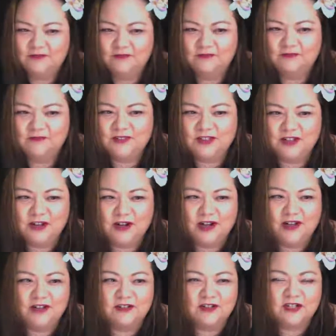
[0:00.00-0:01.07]
you know how
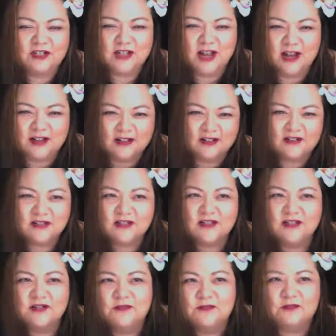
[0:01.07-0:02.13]
you just kind of
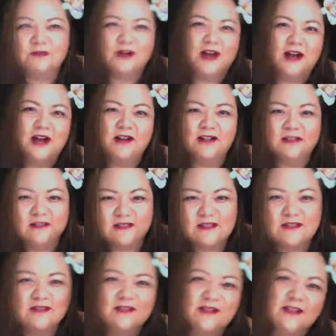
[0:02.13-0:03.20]
snoop around and
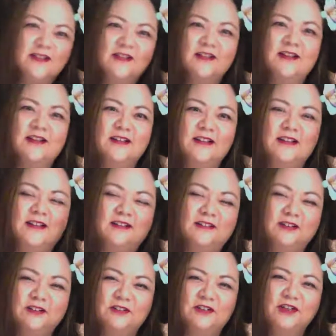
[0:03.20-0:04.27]

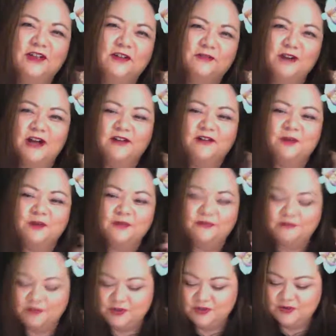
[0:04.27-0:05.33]
look around Whole
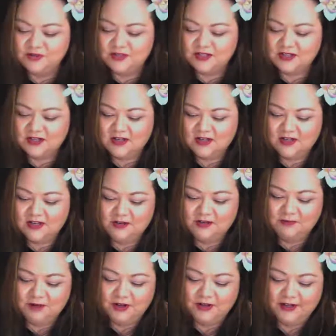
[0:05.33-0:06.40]
Foods.
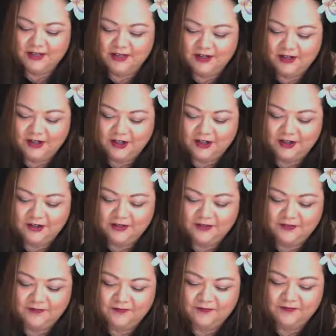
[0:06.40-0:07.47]
Well, here,
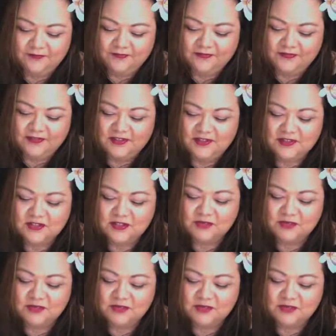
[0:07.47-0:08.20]
this is